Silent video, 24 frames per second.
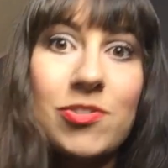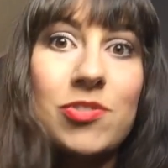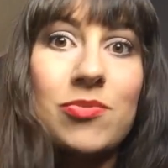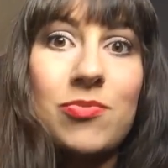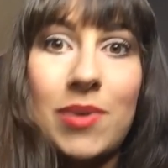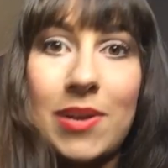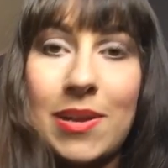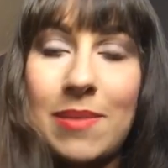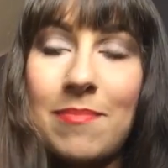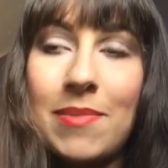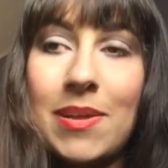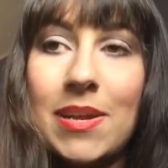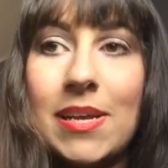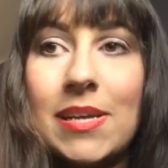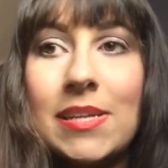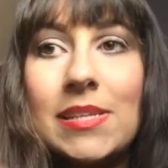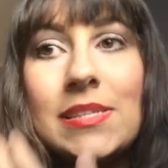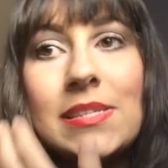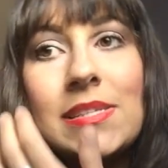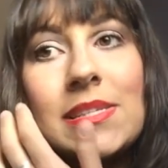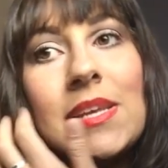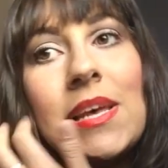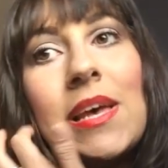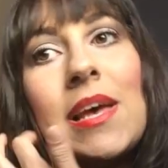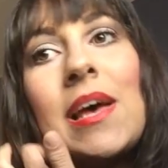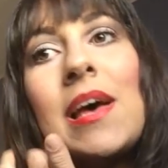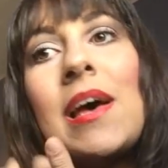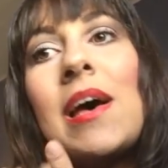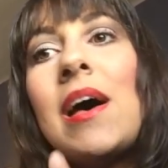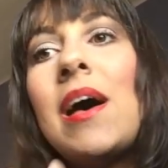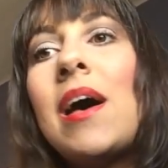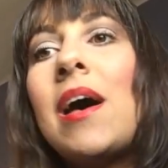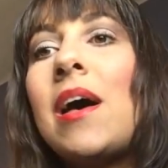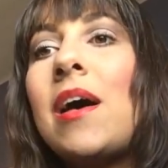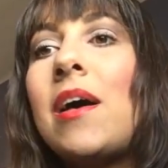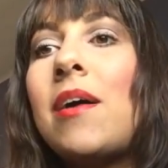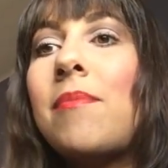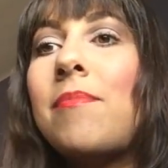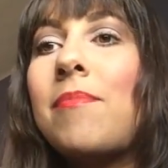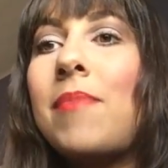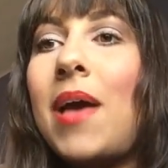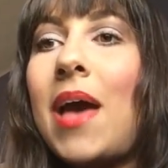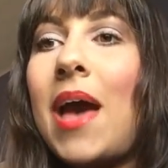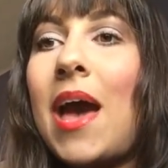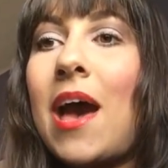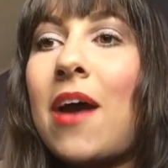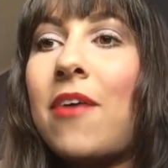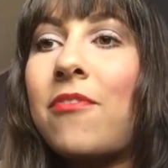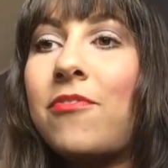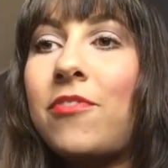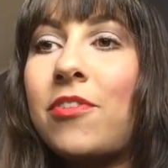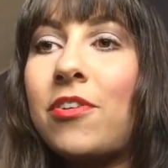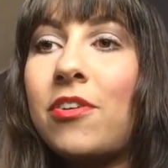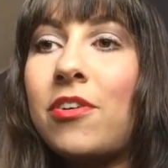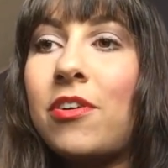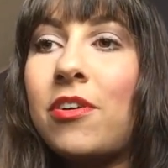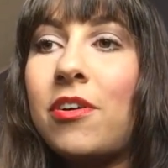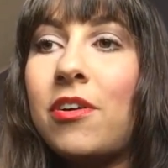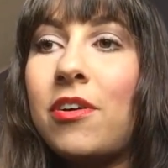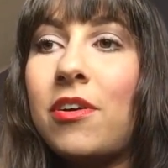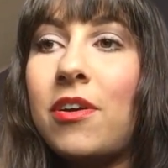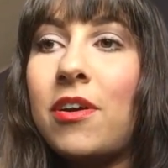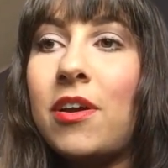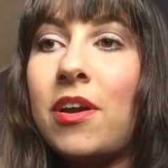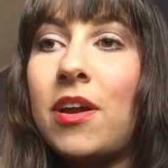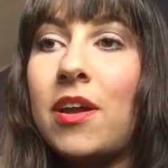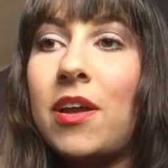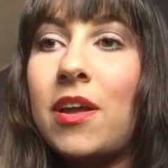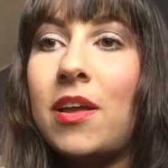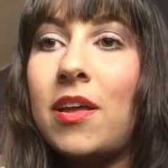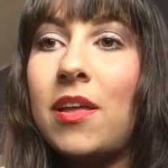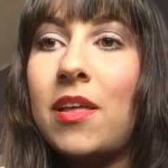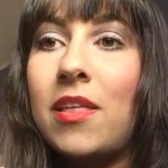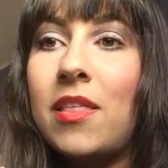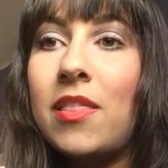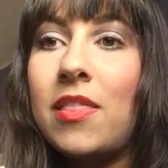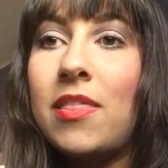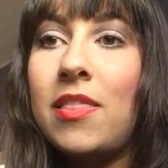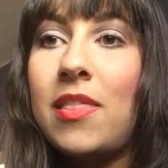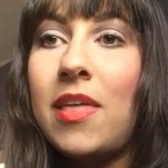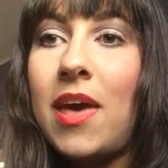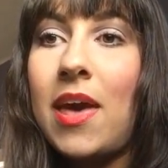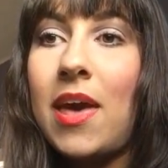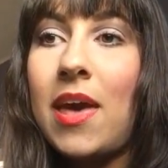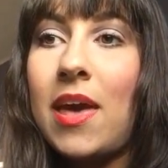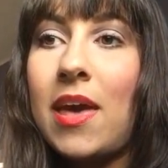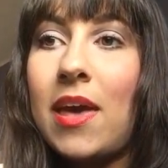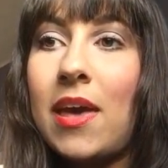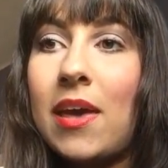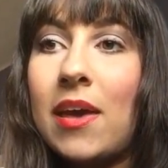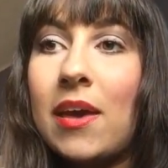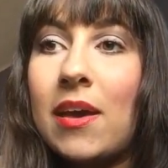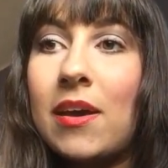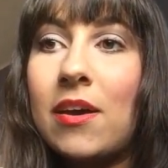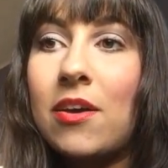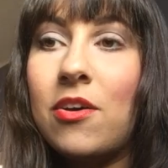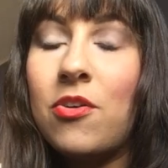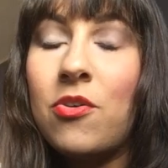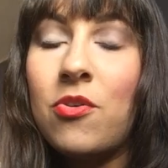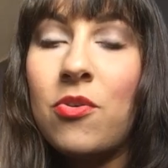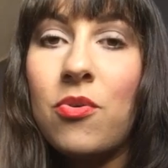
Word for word: 20 minutes, um, after they